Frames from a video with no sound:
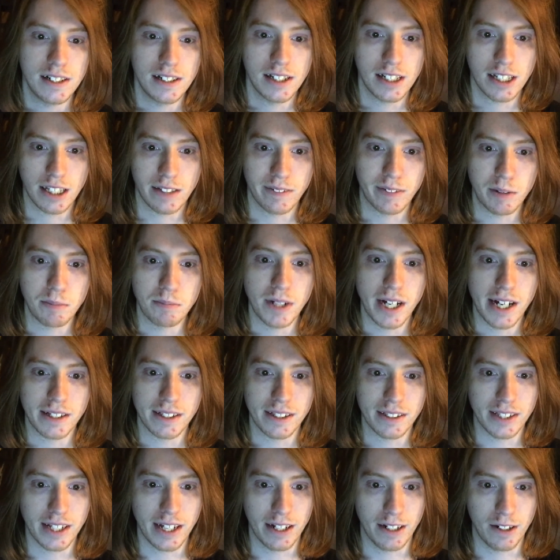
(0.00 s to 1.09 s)
Keep in
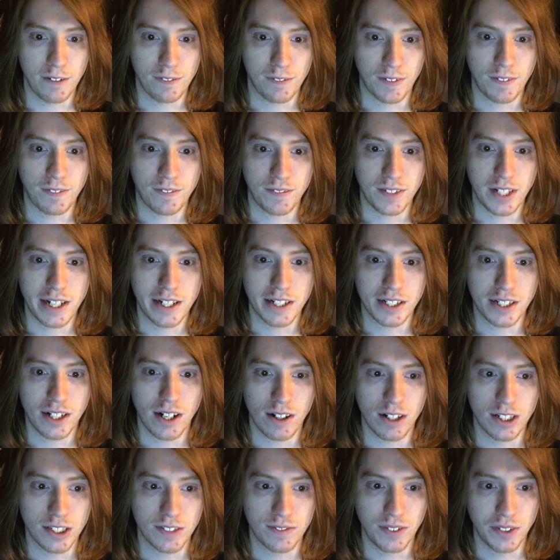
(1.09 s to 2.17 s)
mind that if a flying
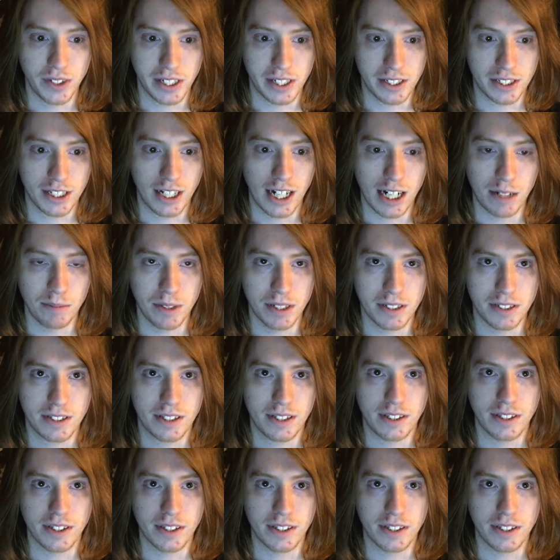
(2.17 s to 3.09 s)
car is fully autonomous,